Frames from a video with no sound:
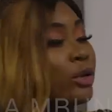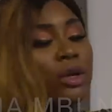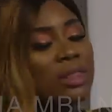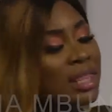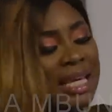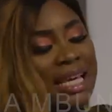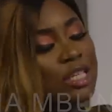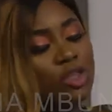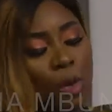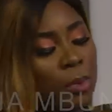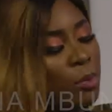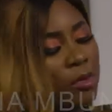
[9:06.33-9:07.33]
nothing is
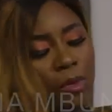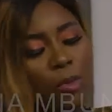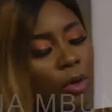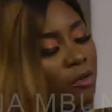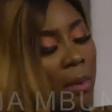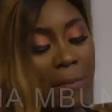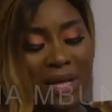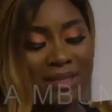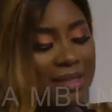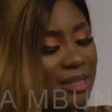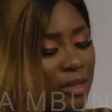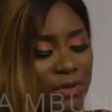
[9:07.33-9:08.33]
stopping me from going for my
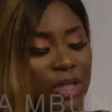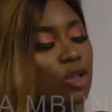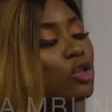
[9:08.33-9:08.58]
master's degree.